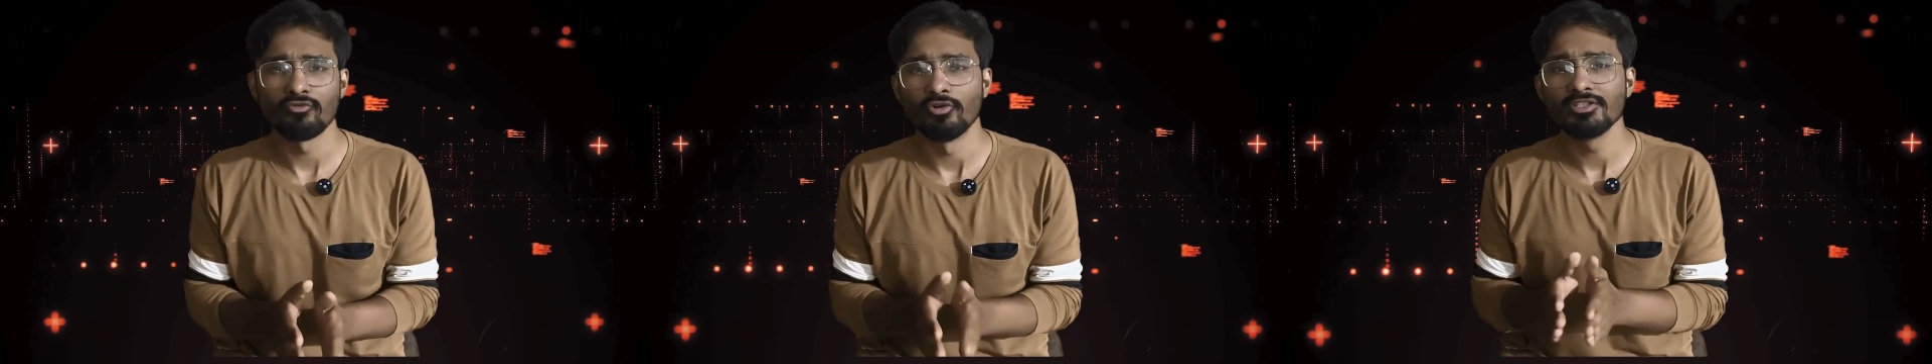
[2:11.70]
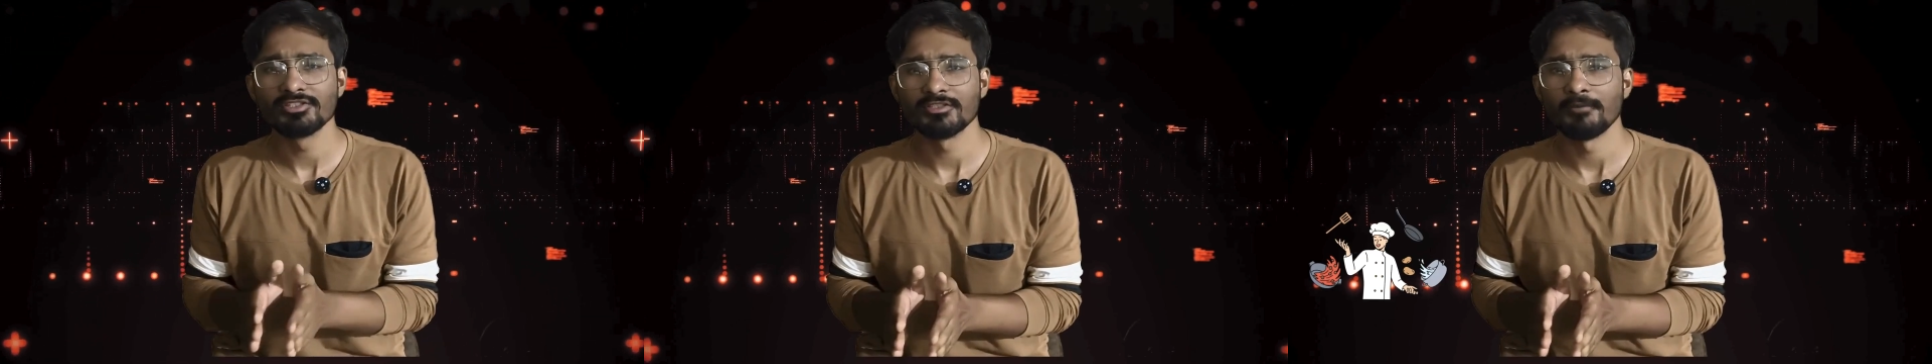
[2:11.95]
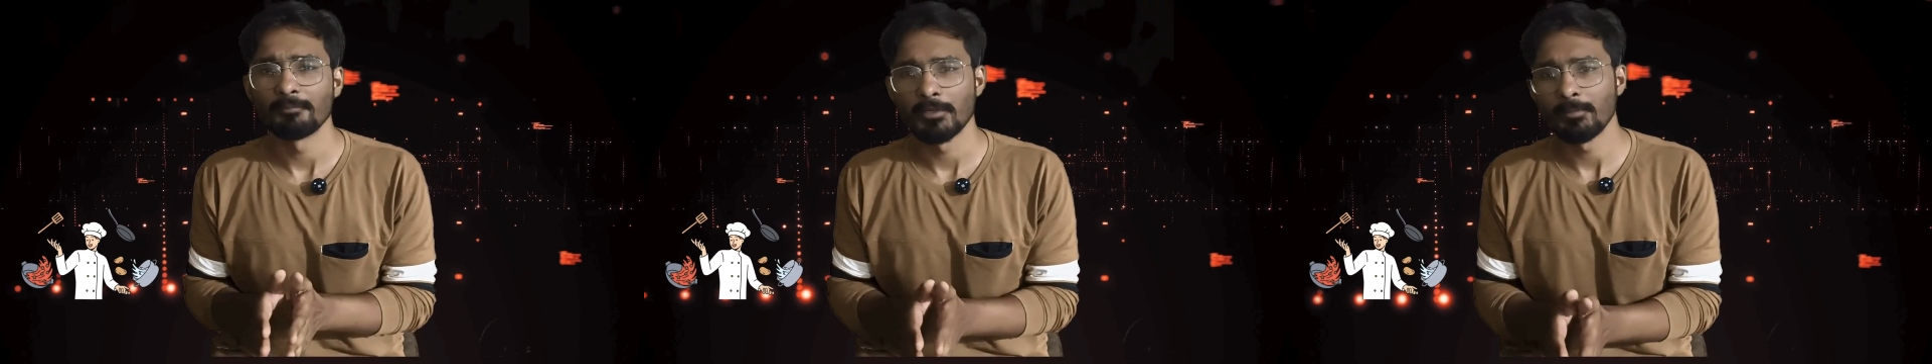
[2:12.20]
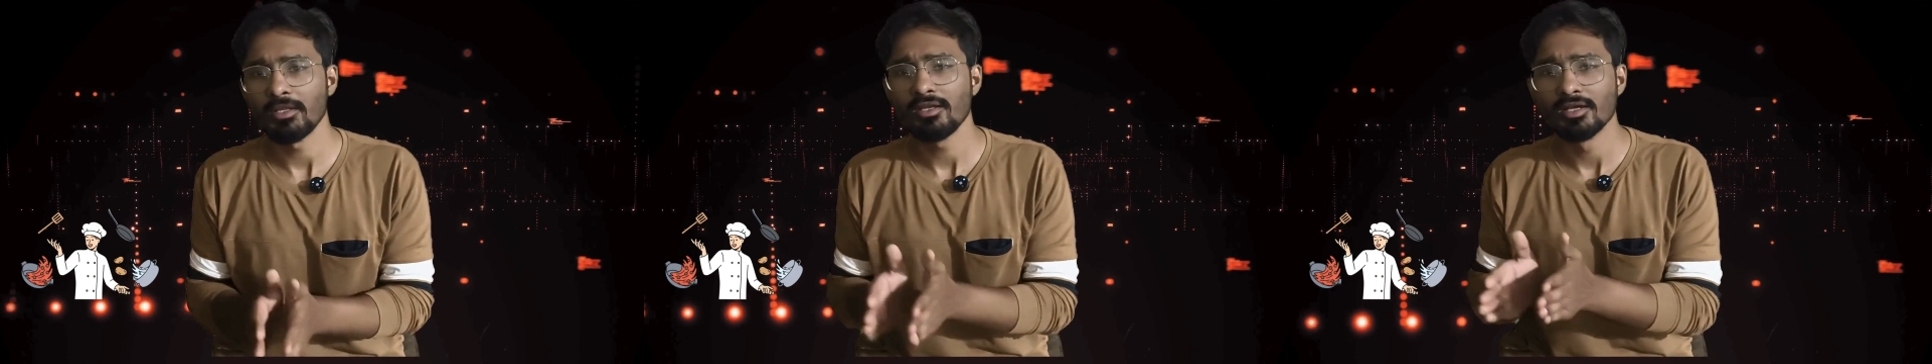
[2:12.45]
of one chef
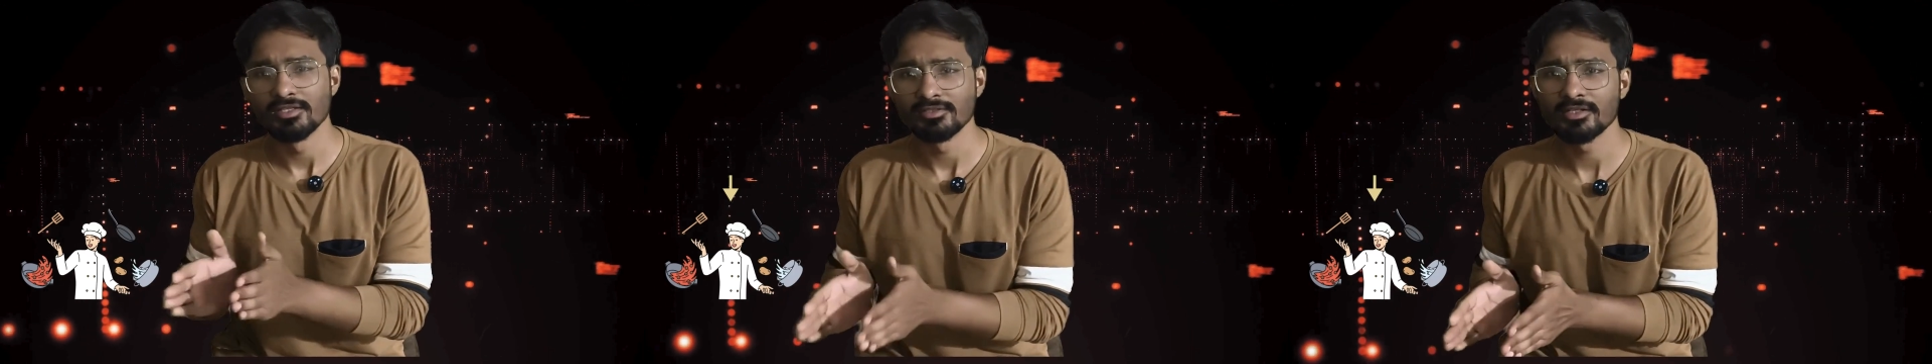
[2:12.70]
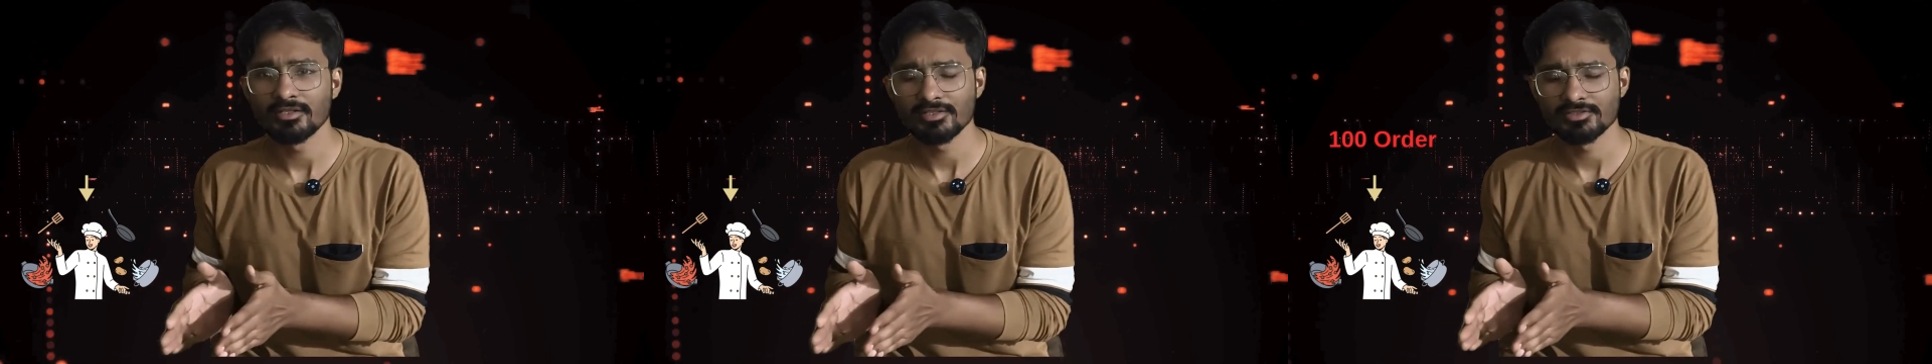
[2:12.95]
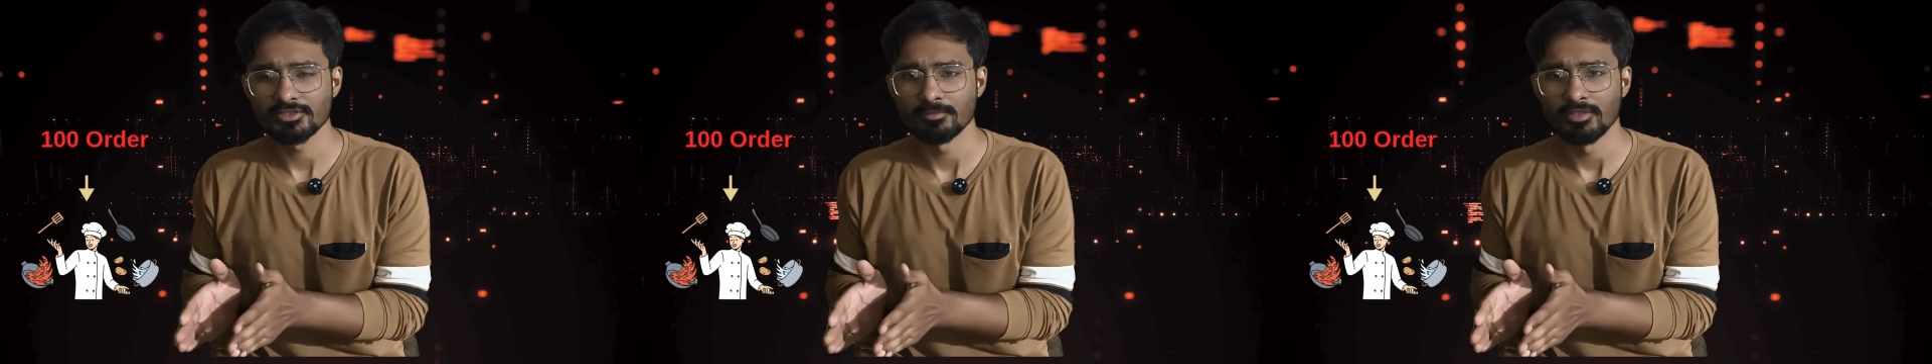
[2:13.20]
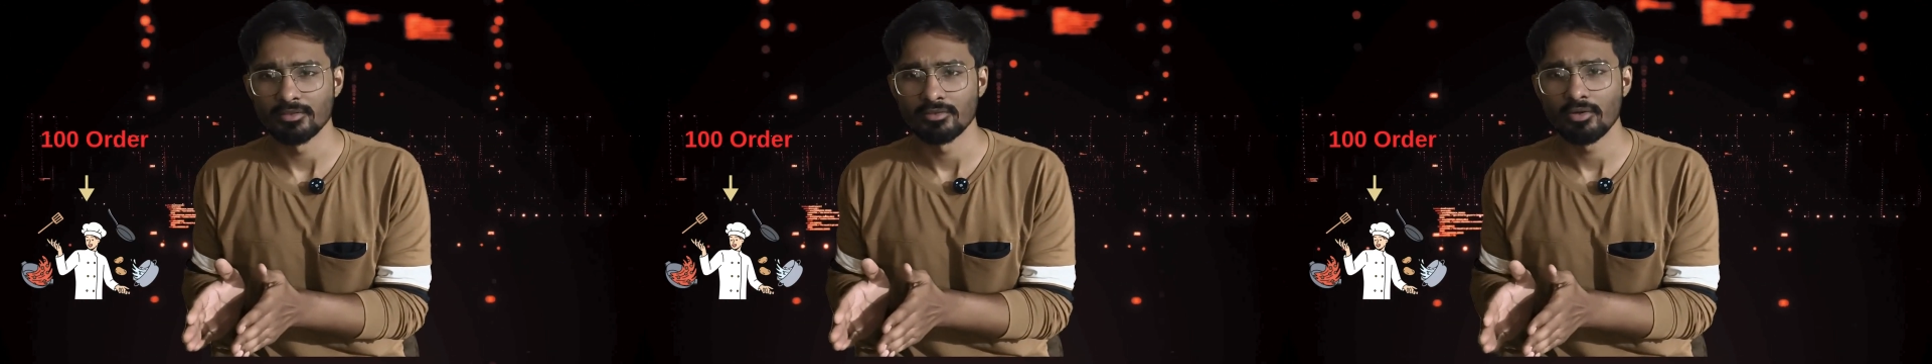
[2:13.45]
preparing 100
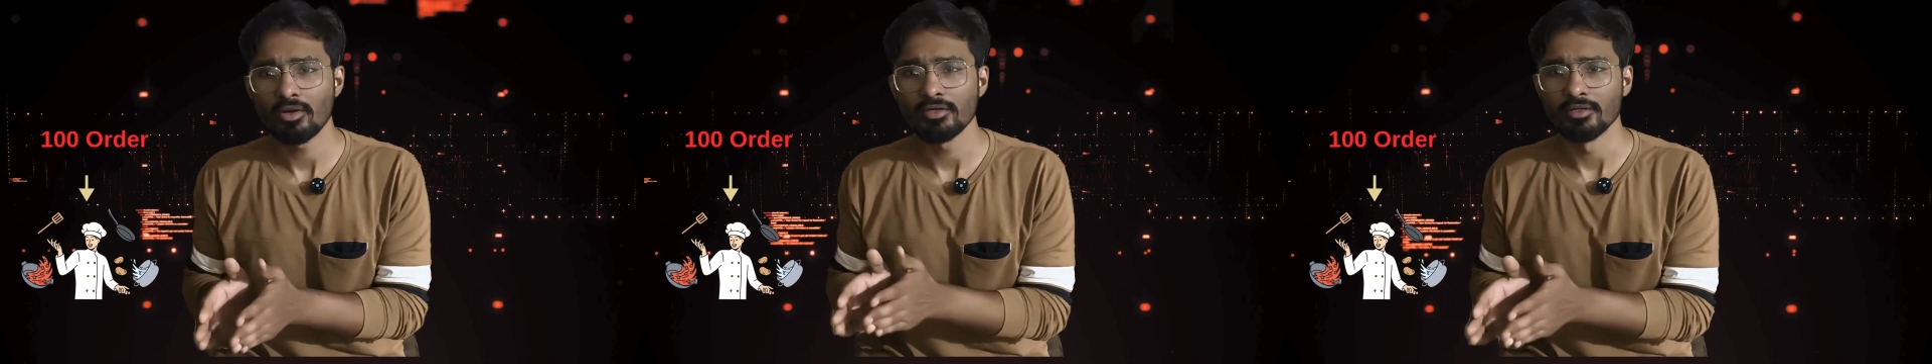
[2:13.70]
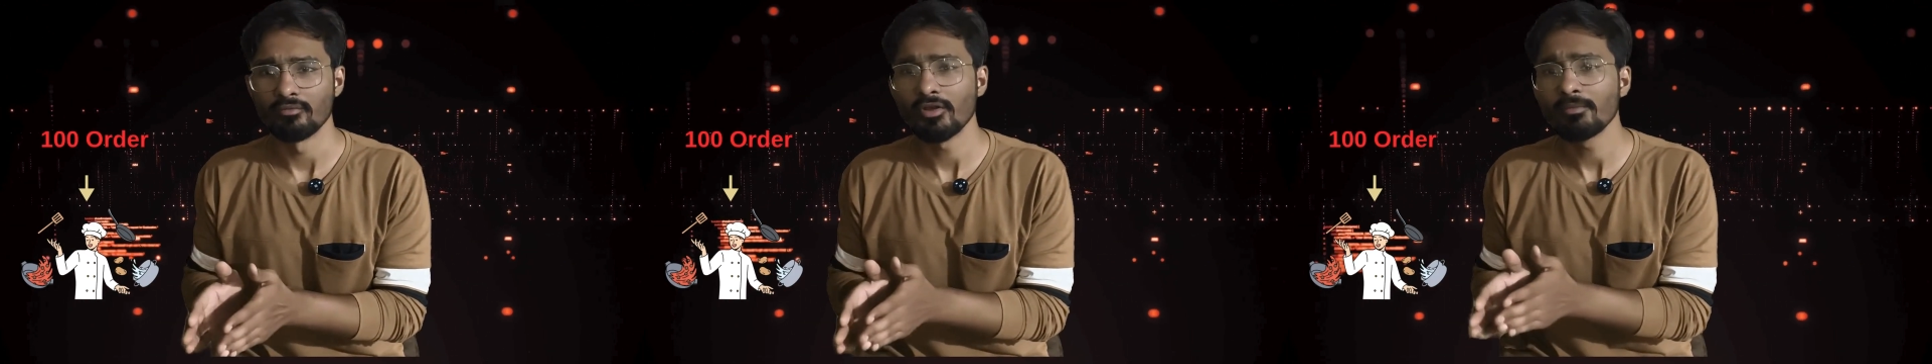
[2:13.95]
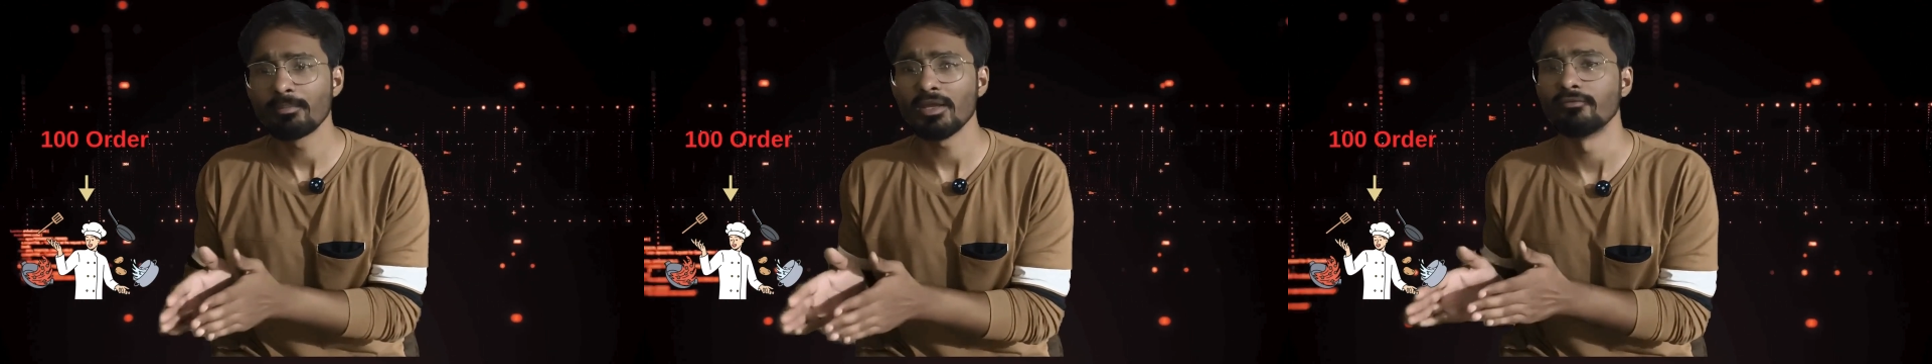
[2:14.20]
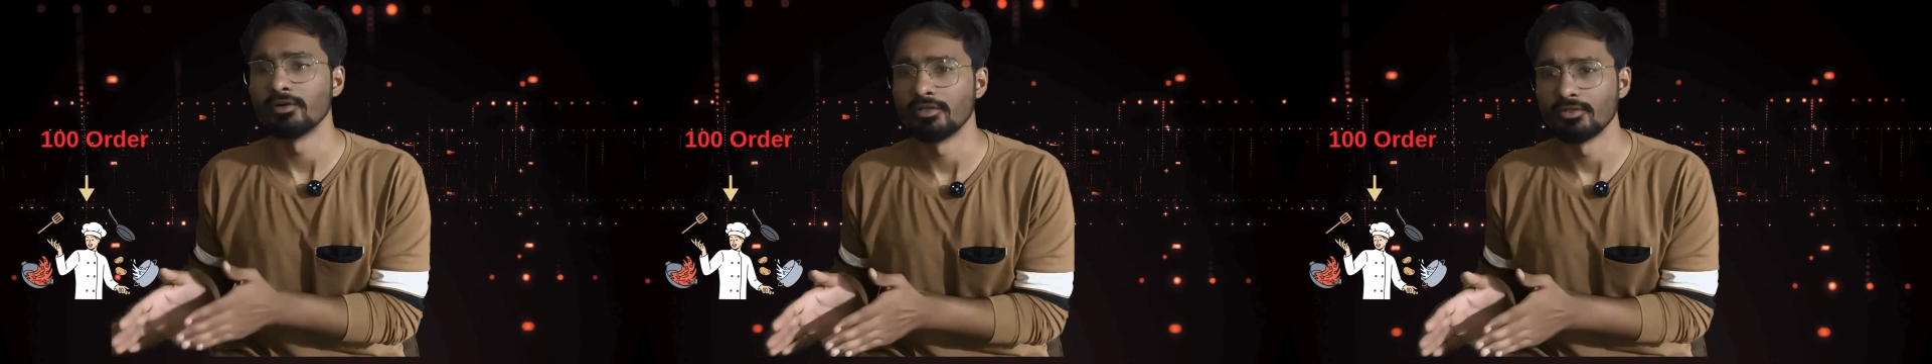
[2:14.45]
customer order one
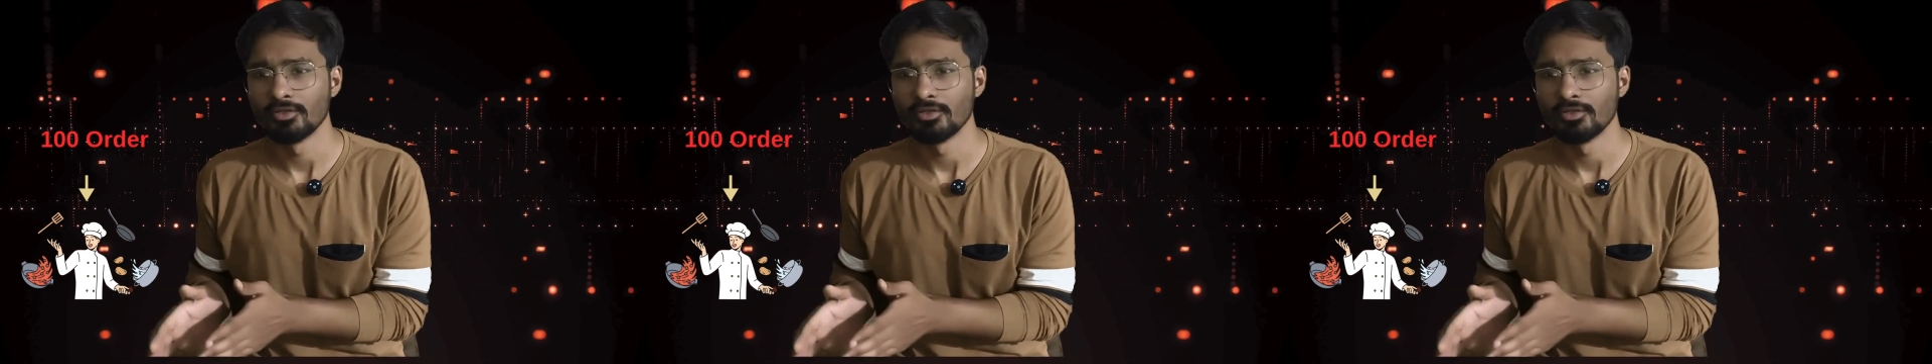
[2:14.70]
by one,